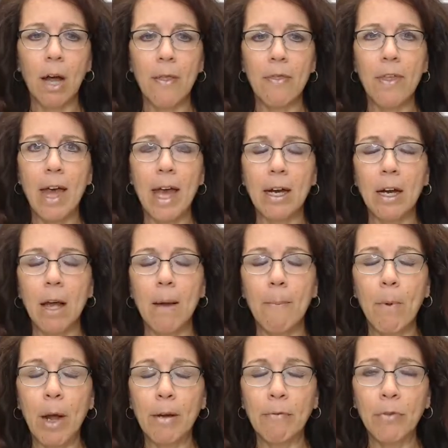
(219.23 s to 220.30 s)
that
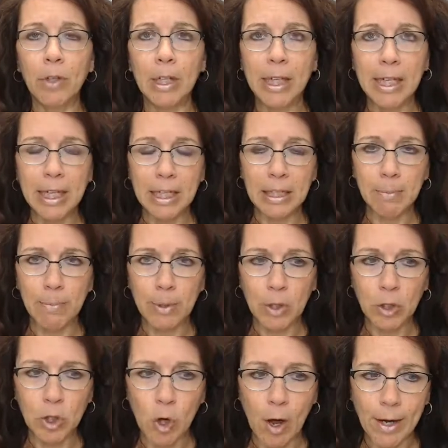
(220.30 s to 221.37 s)
mindful eating is
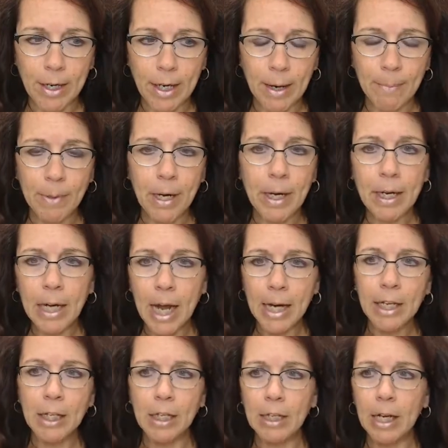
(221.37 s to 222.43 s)
built on, and I'm kind
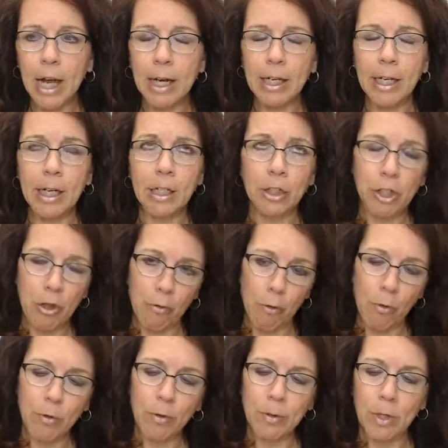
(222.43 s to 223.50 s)
of gonna
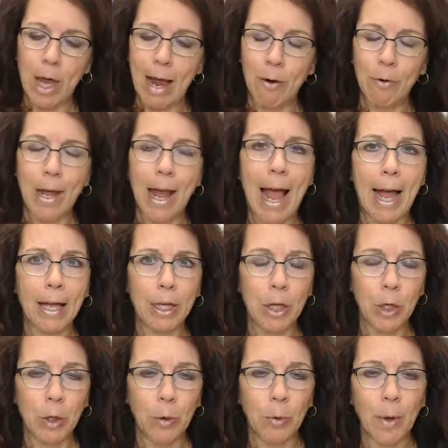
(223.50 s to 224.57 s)
throw those out at
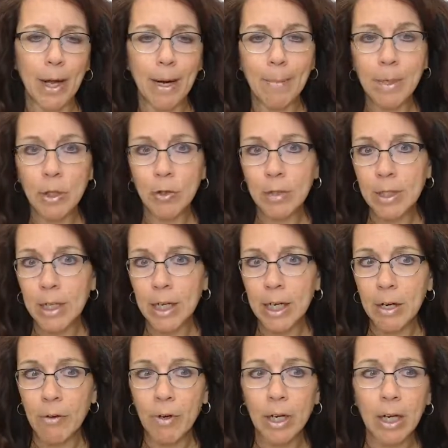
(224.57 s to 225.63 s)
you. And I'm interested in
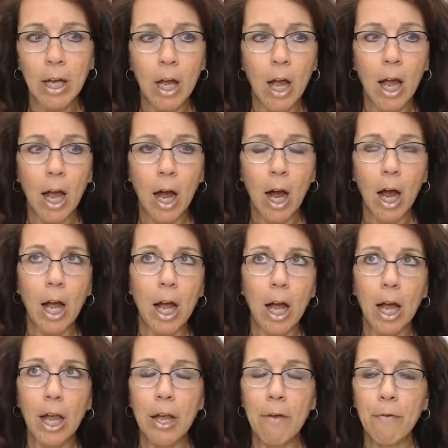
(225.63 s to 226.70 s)
hearing
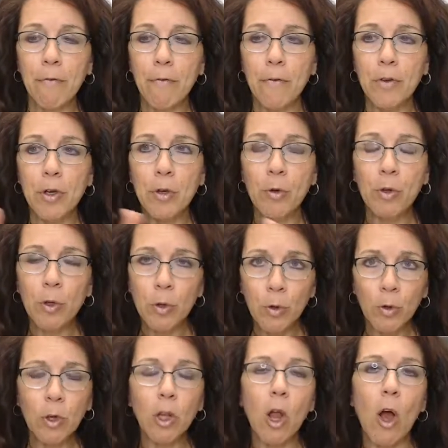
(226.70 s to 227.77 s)
if you
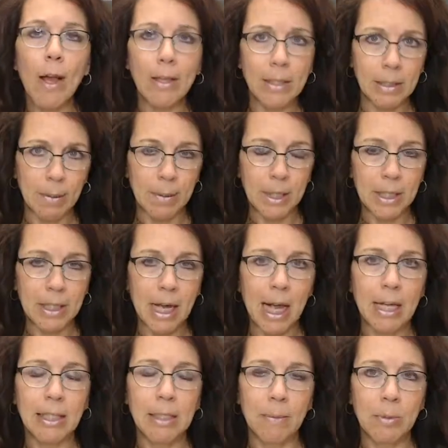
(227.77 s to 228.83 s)
utilize some of these
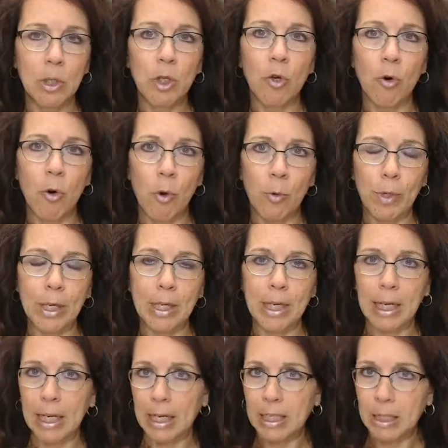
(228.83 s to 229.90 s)
concepts in your own
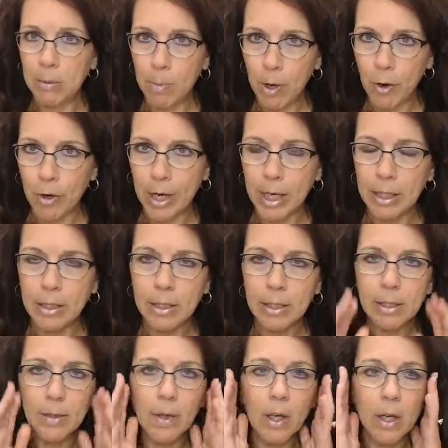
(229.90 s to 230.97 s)
eating
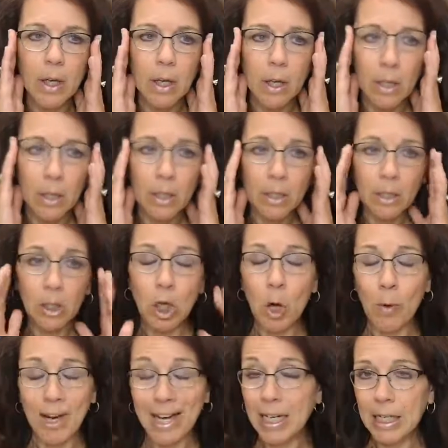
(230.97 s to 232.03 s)
experience.
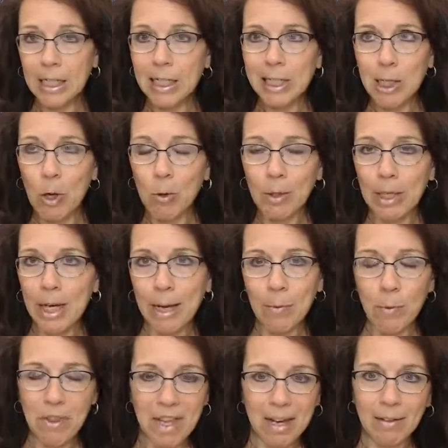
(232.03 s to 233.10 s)
So eating slowly
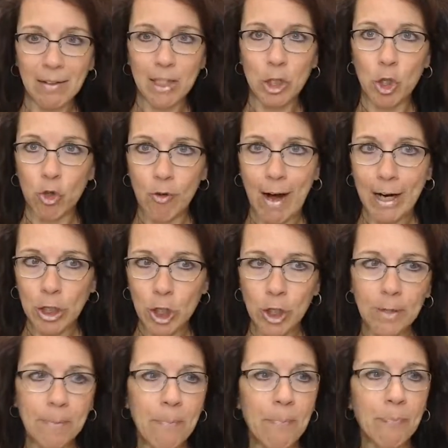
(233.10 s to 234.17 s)
and without
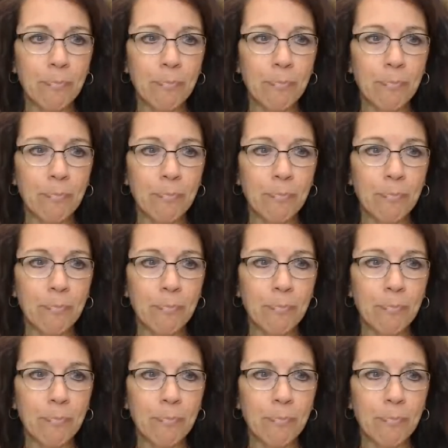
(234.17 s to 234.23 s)
distraction,